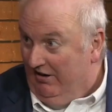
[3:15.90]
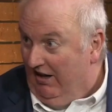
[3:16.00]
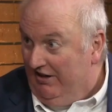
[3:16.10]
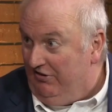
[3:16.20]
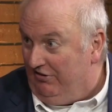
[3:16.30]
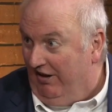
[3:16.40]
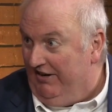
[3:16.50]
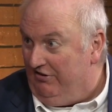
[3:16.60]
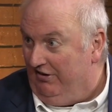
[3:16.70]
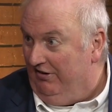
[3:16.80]

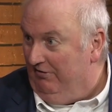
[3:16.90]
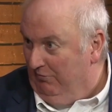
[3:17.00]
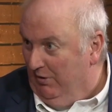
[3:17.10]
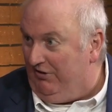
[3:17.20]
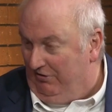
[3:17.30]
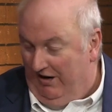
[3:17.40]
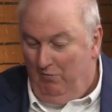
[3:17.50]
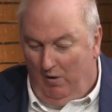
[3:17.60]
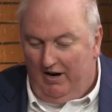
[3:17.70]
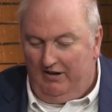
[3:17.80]
legislature, which it
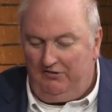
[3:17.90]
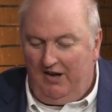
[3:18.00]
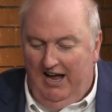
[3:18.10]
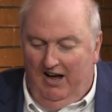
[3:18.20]
was,